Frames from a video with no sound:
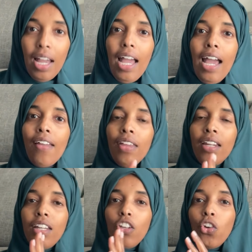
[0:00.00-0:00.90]
and then
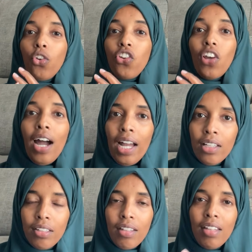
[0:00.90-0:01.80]
your child
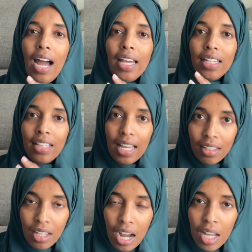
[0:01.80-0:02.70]
says the ayah 10
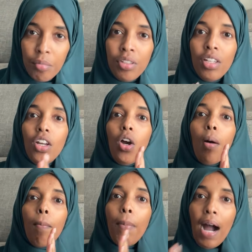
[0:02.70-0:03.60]
times
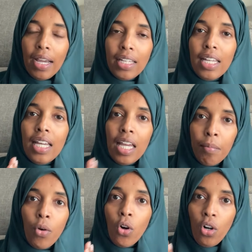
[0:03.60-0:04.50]
by him
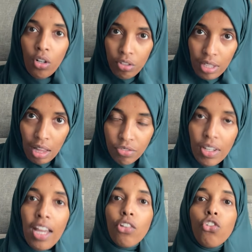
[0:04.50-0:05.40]
or herself,
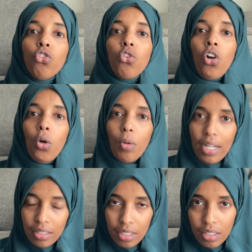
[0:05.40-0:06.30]
and you correct
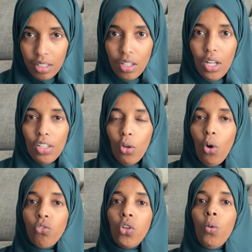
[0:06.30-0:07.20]
it. So if
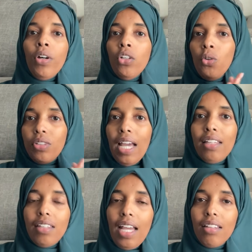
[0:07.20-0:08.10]
you don't want to do
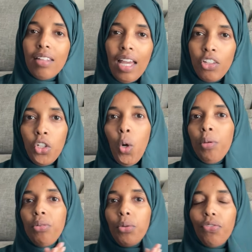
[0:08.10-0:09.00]
10-10-10, you can always
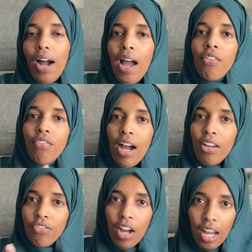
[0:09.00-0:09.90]
do
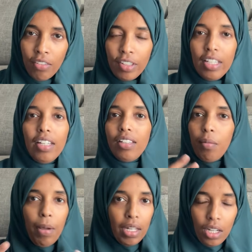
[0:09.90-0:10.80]
5-5-5,
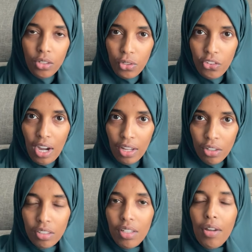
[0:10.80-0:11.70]
depending on your child.
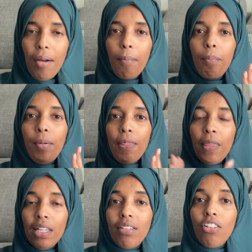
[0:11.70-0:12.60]
But
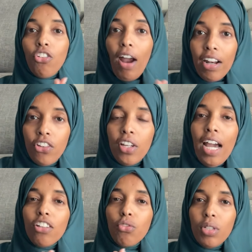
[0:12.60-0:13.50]
this strategy has
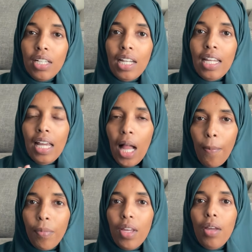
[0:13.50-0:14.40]
really
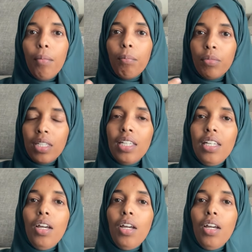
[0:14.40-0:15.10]
helped me